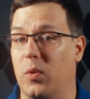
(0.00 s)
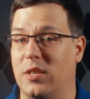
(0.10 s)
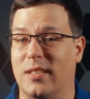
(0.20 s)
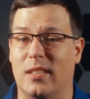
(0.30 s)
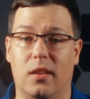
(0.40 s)
which
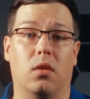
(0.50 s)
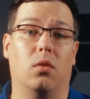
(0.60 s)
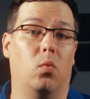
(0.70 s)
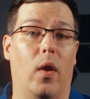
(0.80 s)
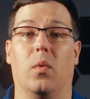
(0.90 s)
is
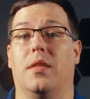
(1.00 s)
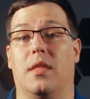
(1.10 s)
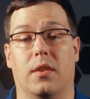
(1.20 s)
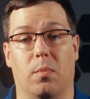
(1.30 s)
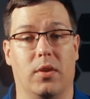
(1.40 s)
still well
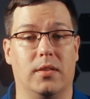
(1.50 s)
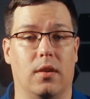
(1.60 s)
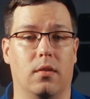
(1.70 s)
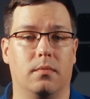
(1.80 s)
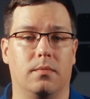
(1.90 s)
within the debris
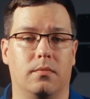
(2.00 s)
zone.